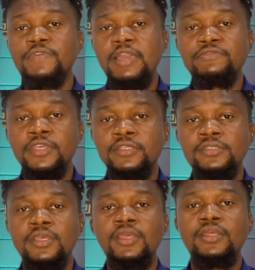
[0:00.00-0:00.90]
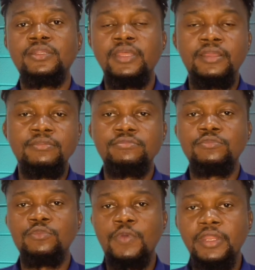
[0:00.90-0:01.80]
5 years, then
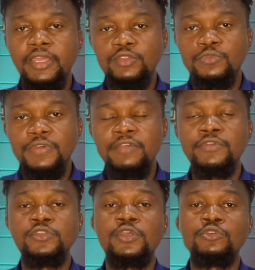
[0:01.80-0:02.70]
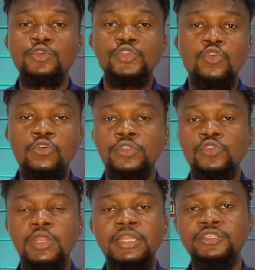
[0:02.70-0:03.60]
when you get to 5 years, you can just call a
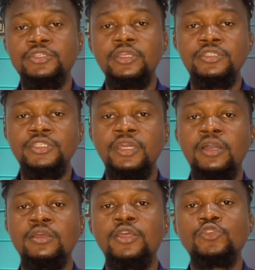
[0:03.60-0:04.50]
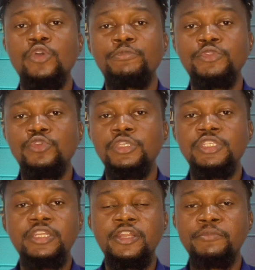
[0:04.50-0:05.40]
solar engineer to help you do a
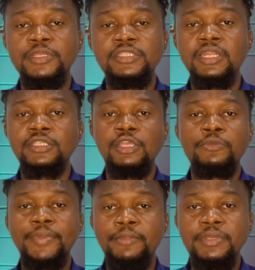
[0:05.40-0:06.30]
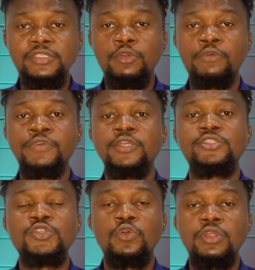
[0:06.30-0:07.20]
general maintenance, and you pay the person off
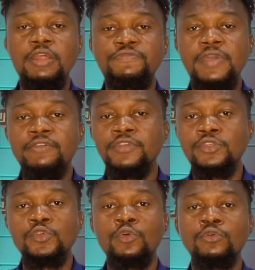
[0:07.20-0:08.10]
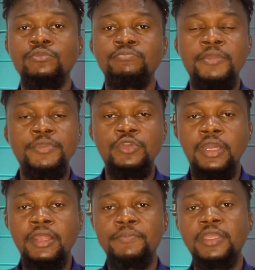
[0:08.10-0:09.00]
till another 5 years, or maybe you
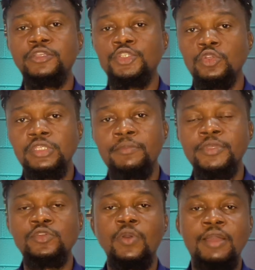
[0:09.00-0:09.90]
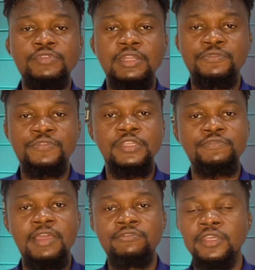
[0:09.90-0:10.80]
cannot make it shorter based on after the
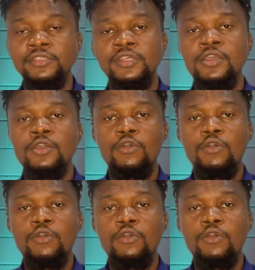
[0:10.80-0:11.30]
first 5 years